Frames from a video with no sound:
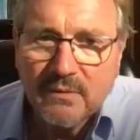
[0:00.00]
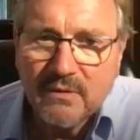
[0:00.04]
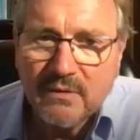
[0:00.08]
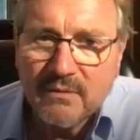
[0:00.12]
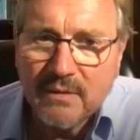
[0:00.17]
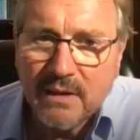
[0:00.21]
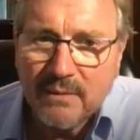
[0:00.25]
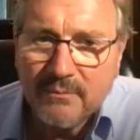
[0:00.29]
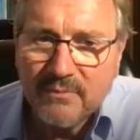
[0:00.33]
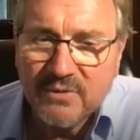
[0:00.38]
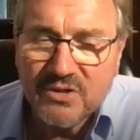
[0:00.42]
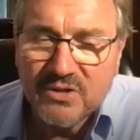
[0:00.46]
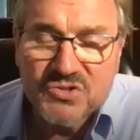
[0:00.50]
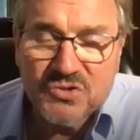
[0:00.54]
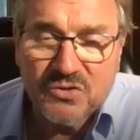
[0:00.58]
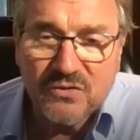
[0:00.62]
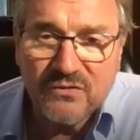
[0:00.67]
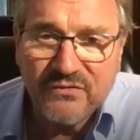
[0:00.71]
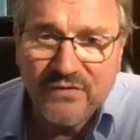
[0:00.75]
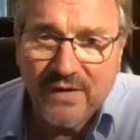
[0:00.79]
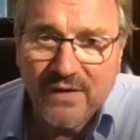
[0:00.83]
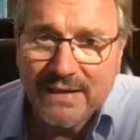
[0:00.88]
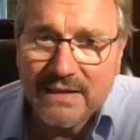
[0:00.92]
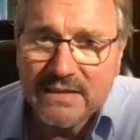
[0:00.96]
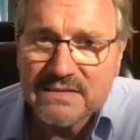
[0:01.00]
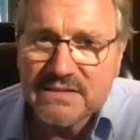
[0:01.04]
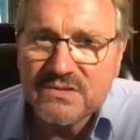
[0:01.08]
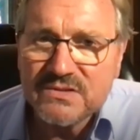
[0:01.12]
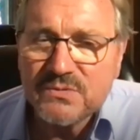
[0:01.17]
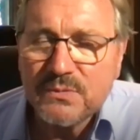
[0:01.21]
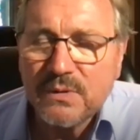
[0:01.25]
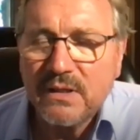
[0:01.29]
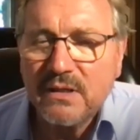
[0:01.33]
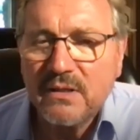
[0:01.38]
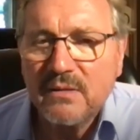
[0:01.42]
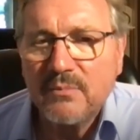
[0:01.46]
uh, Minister of Finance has
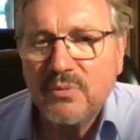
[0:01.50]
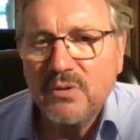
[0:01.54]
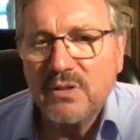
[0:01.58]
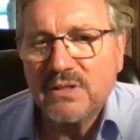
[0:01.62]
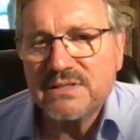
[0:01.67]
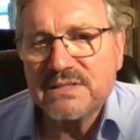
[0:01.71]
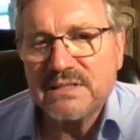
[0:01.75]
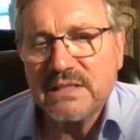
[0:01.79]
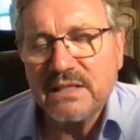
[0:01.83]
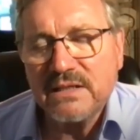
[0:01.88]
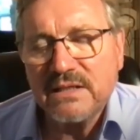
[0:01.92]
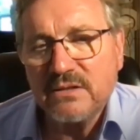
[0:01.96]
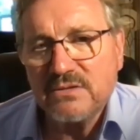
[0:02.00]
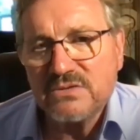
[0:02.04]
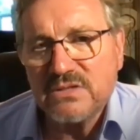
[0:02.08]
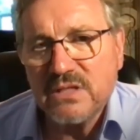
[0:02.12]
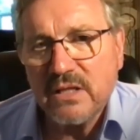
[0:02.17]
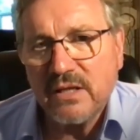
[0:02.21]
written a book saying there's